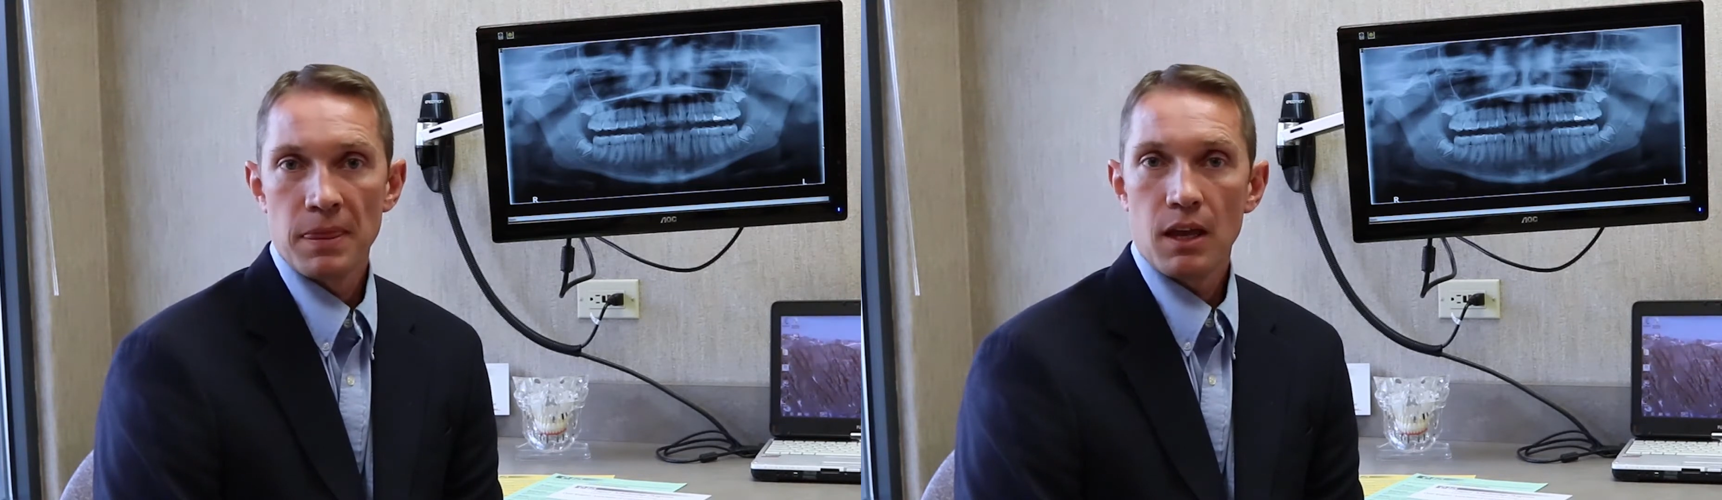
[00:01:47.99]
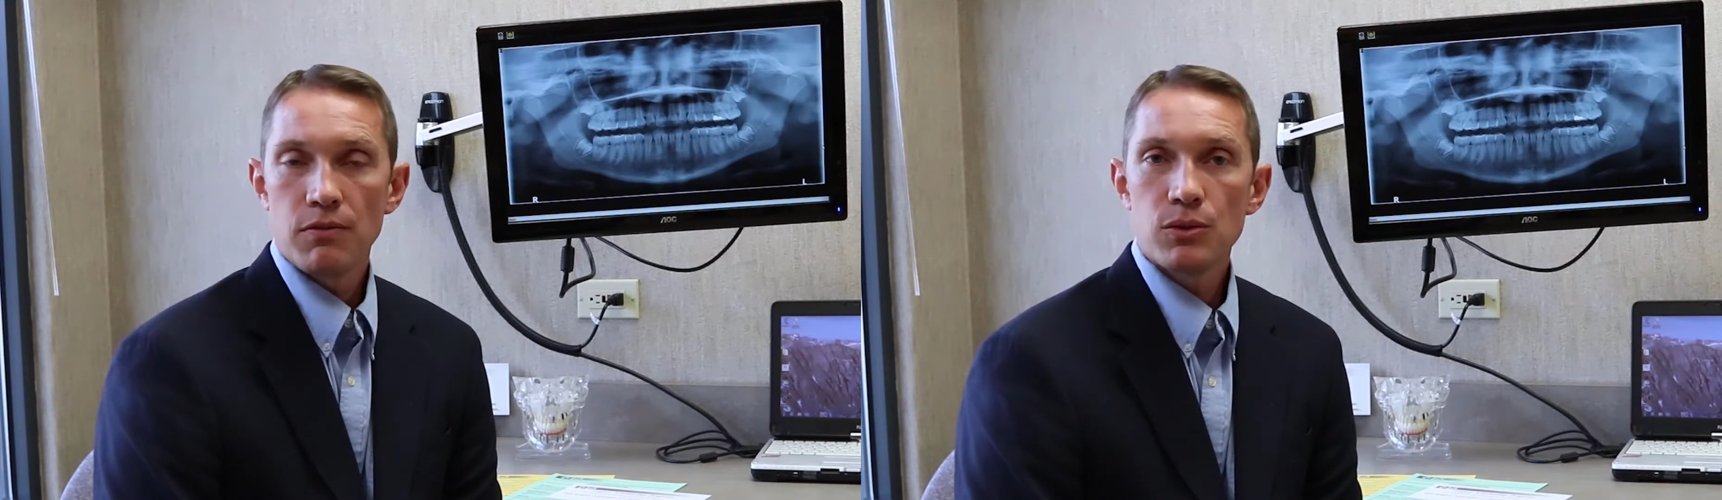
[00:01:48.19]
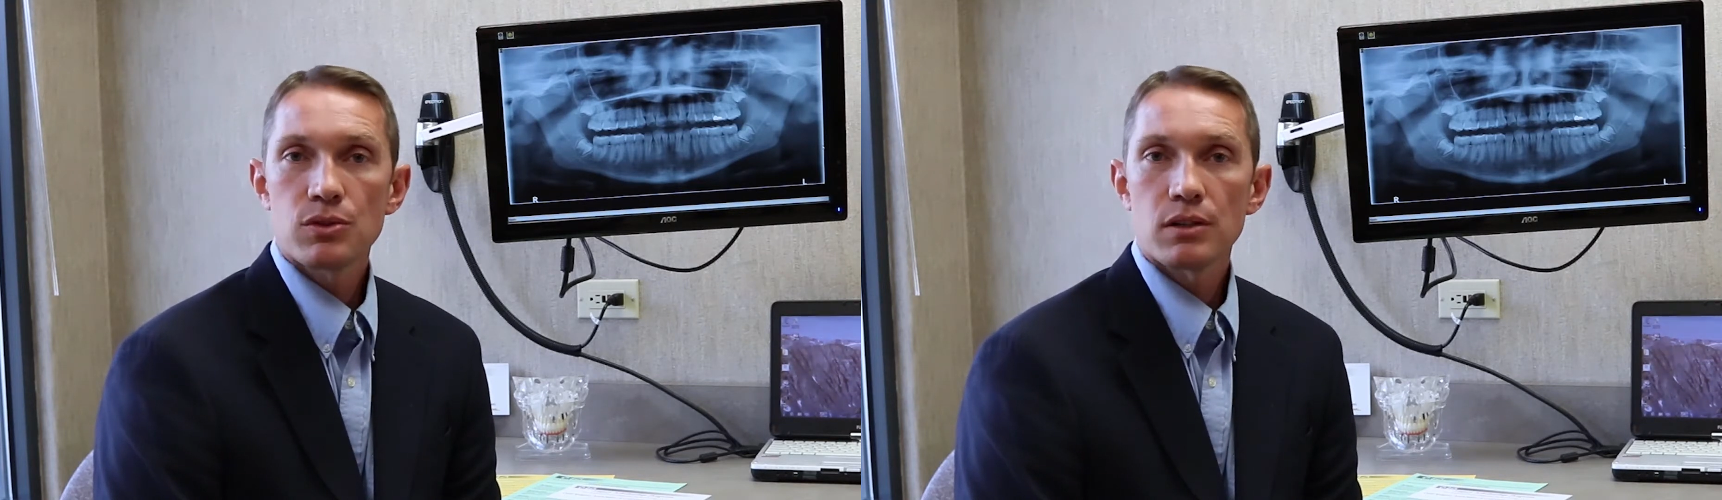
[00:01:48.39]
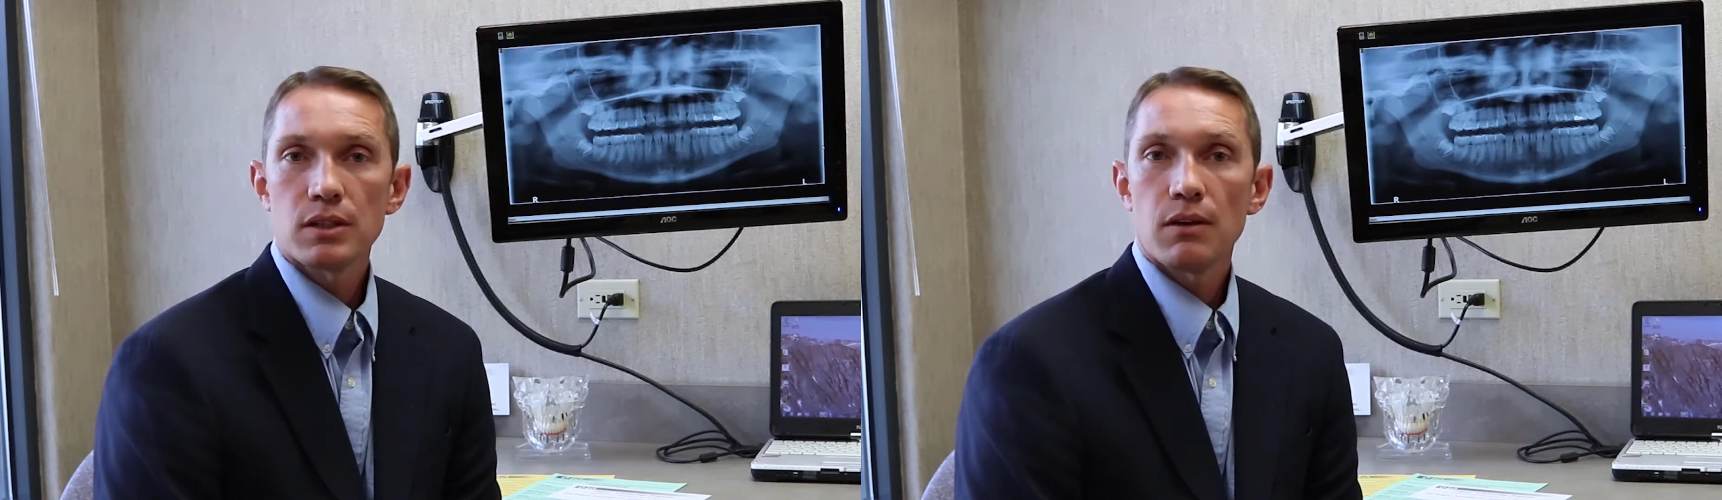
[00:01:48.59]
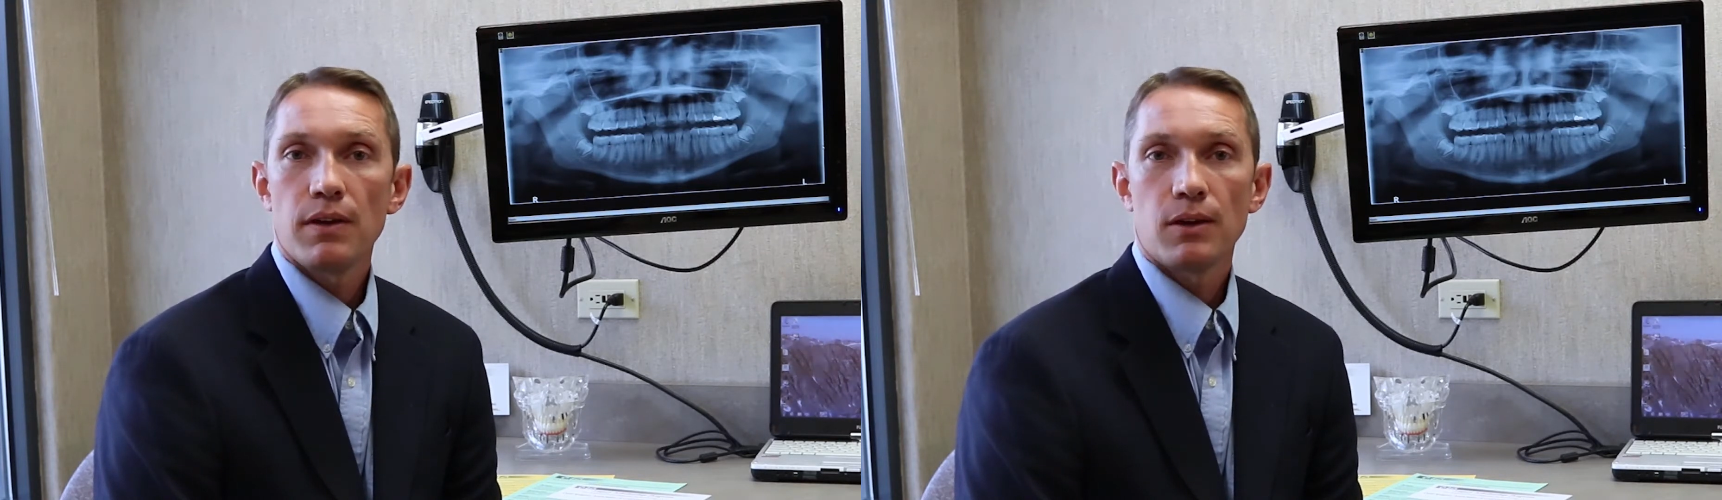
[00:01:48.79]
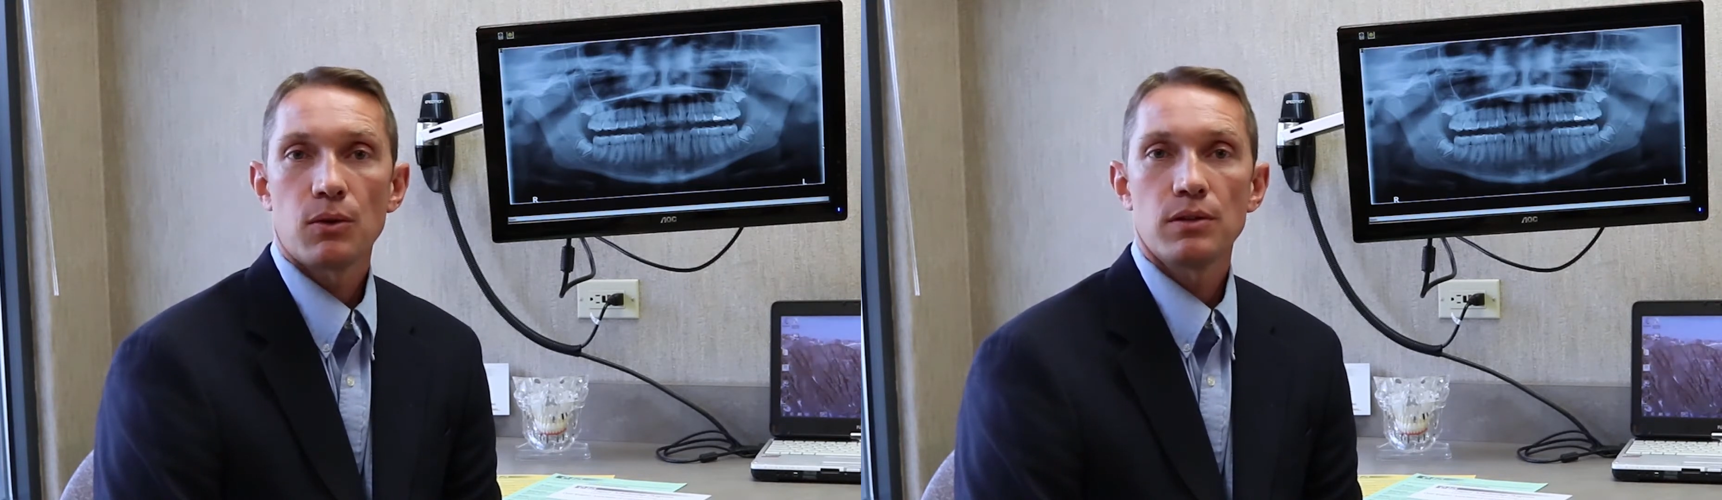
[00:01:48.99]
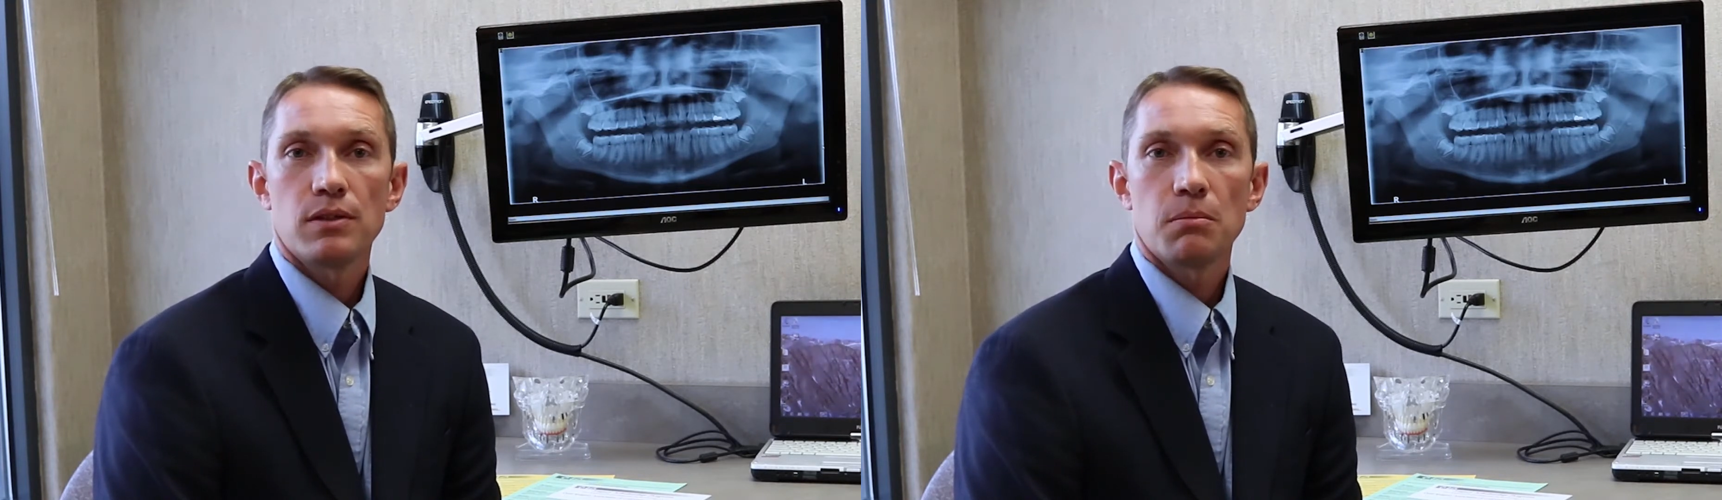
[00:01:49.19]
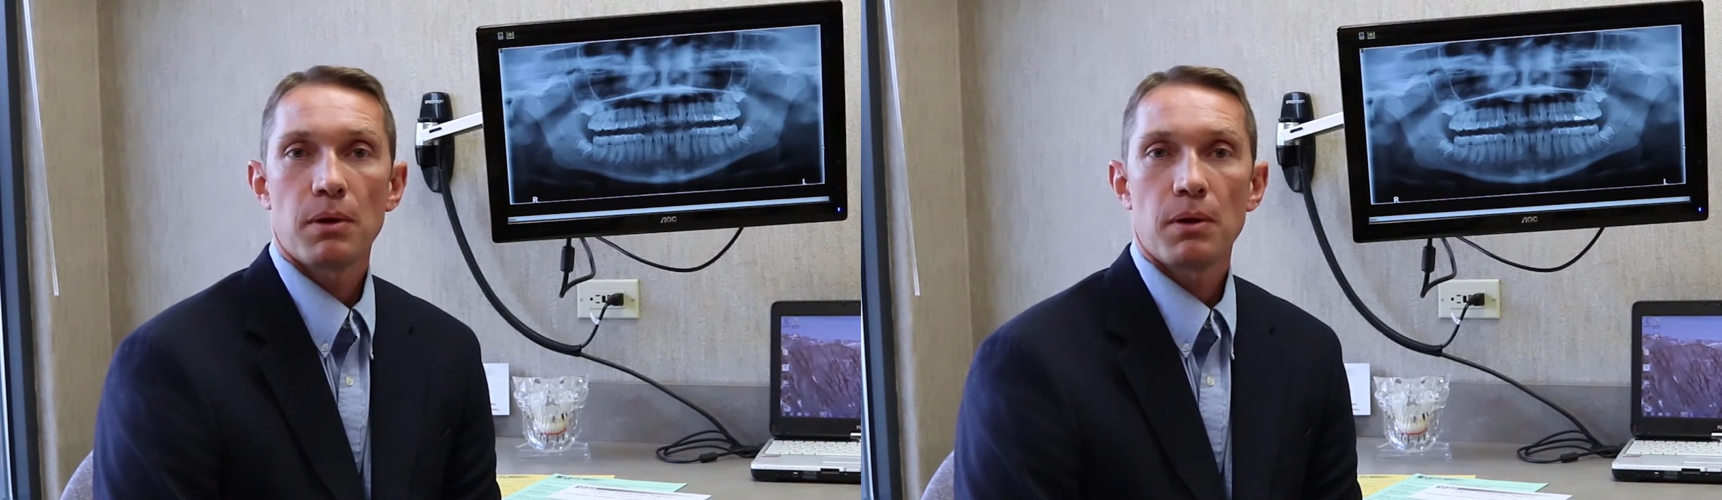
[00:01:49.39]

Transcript: If you start to have increasing